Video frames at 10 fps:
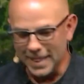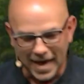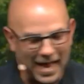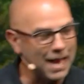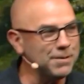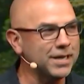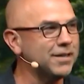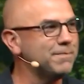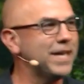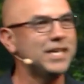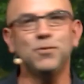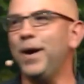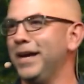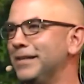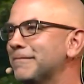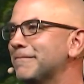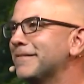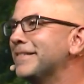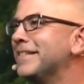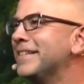Now, I'm not going to make you wait.
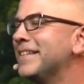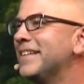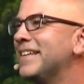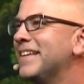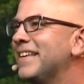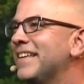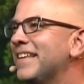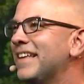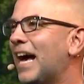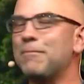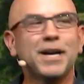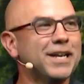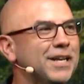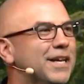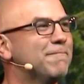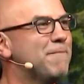I'm not going to